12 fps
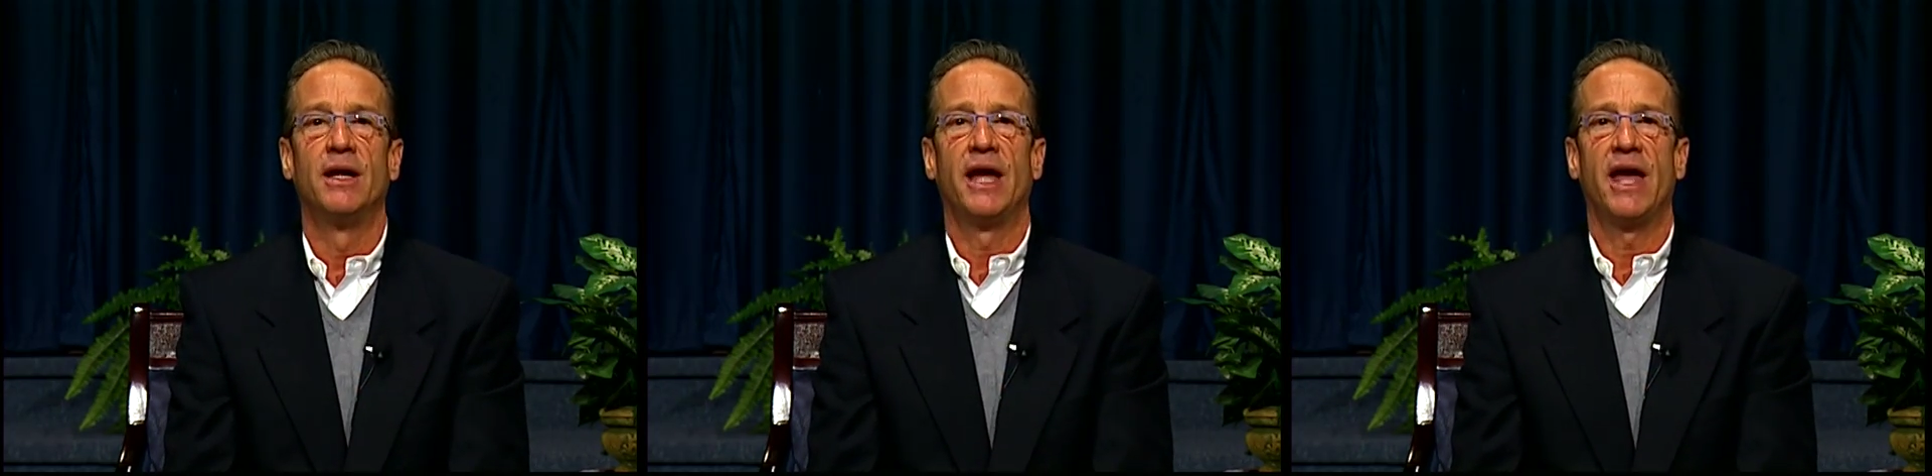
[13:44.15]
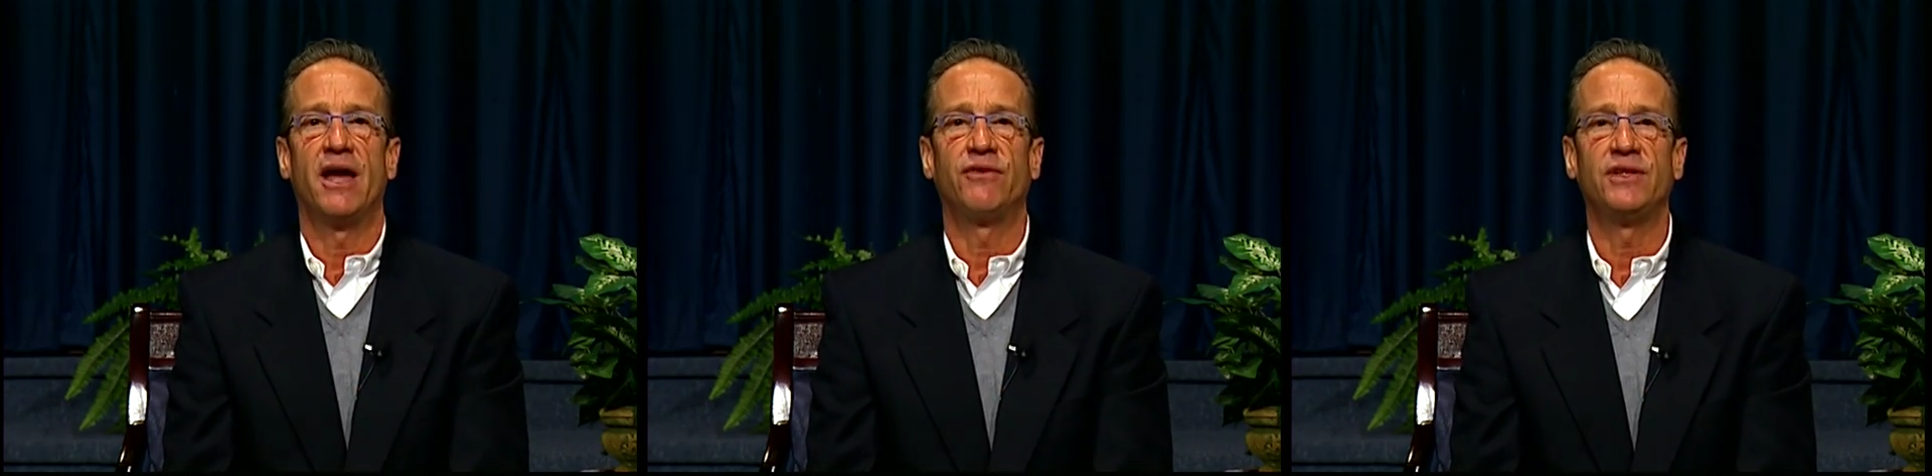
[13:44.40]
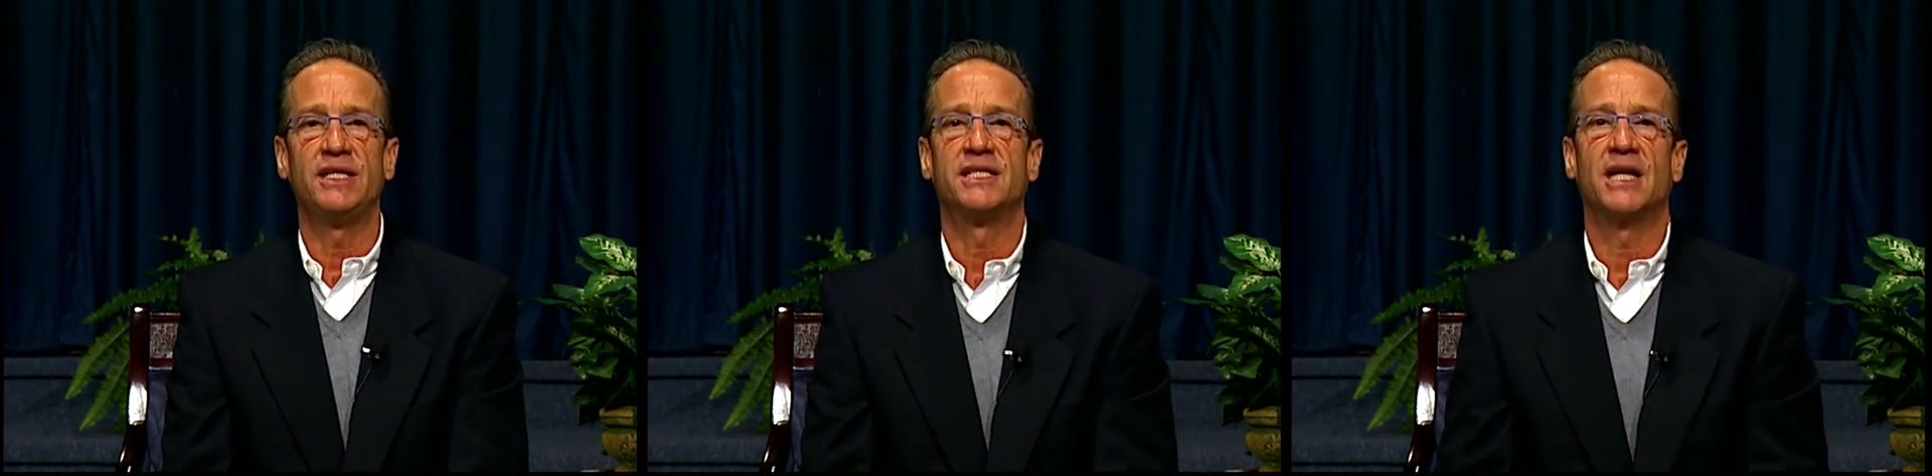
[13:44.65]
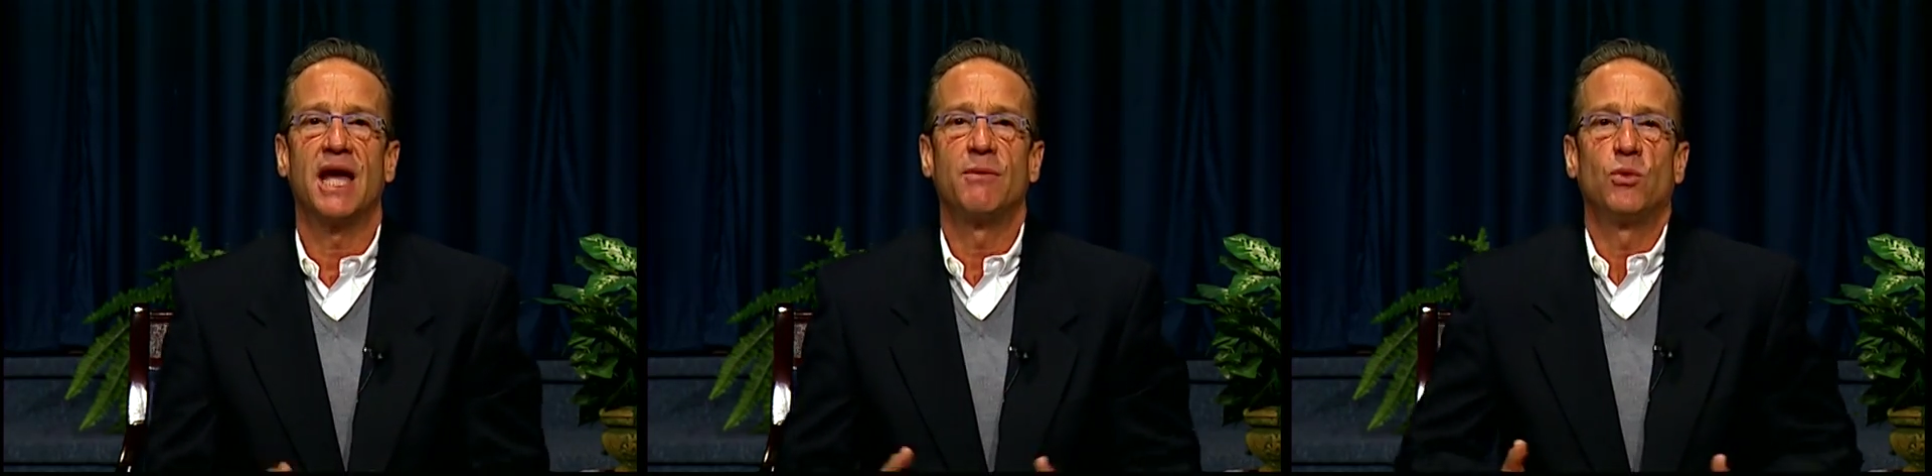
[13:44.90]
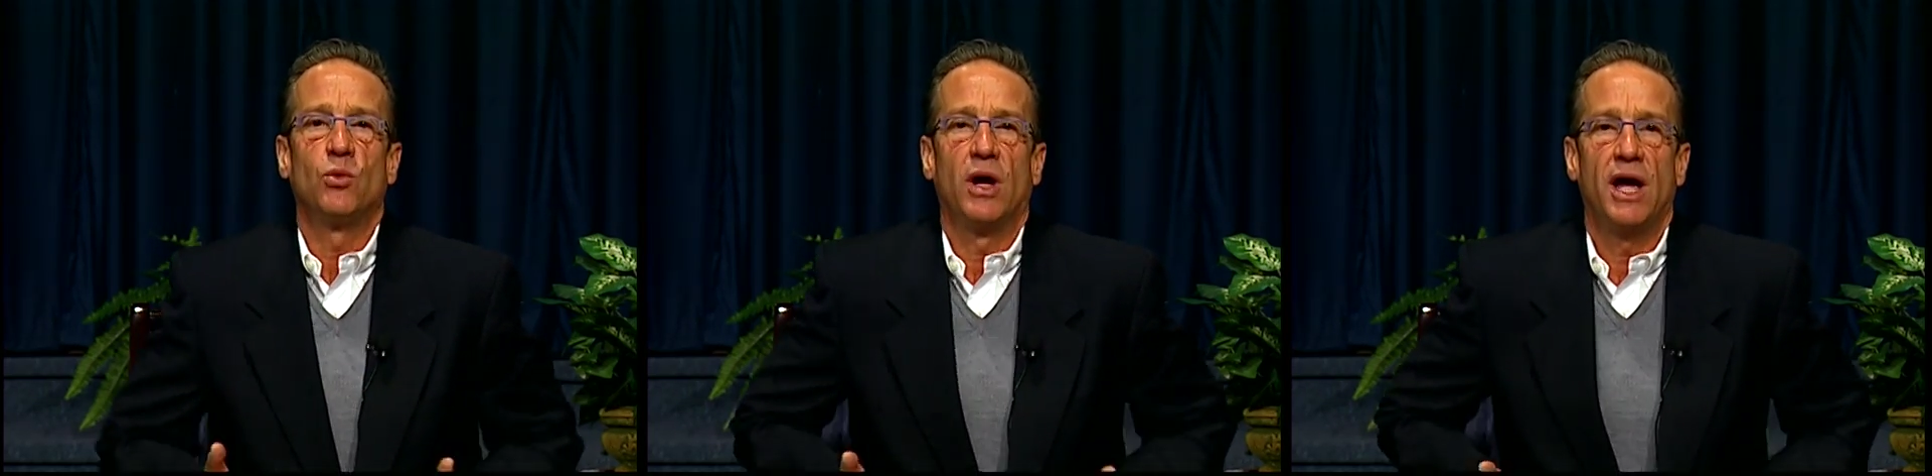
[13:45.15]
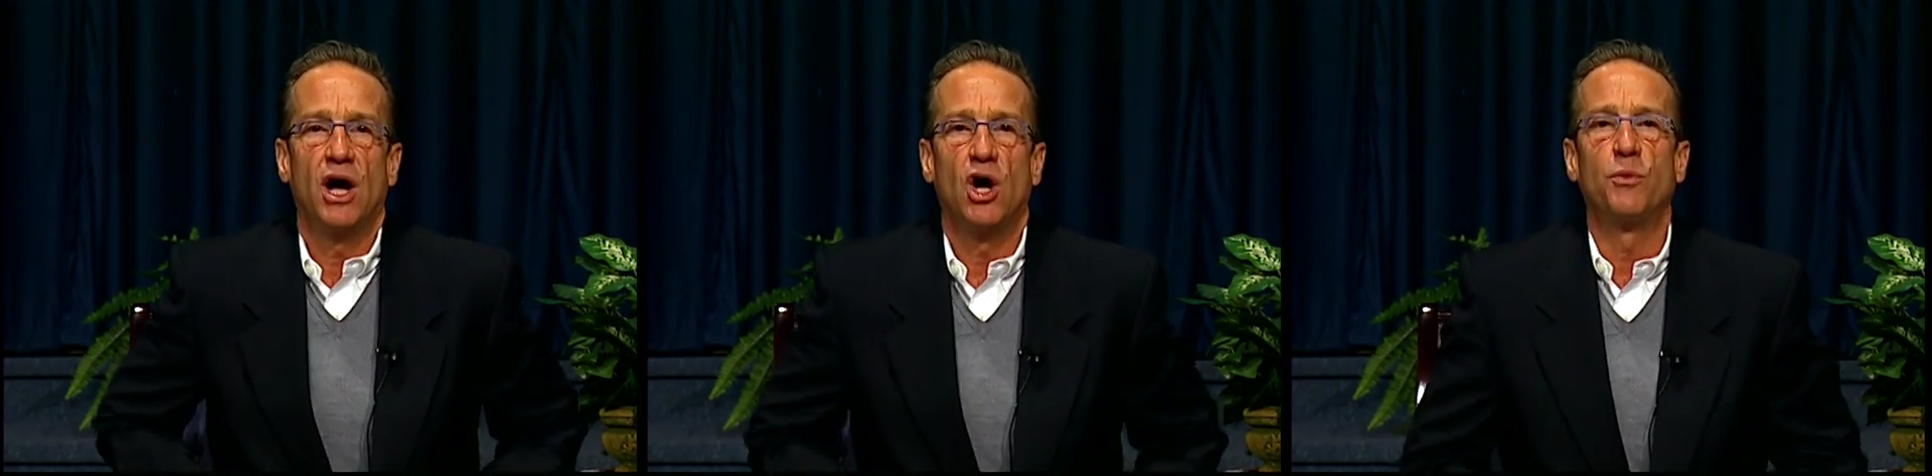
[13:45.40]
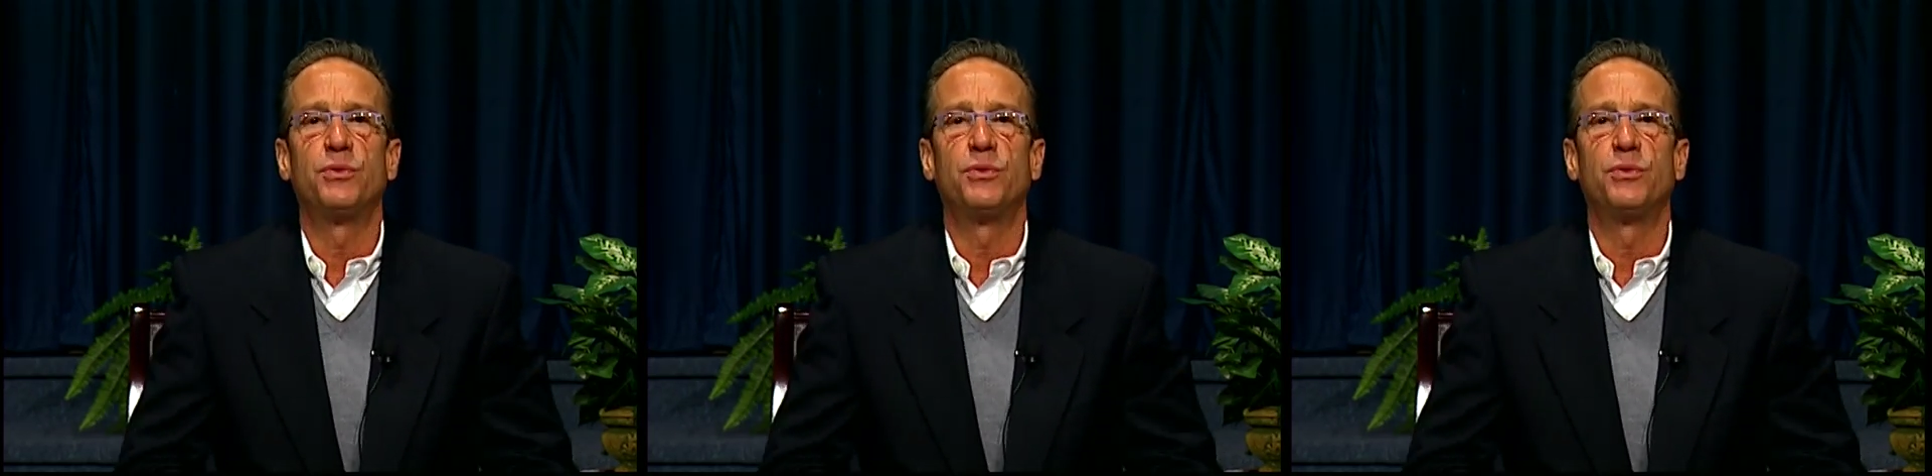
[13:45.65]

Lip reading: Fe-zyme will help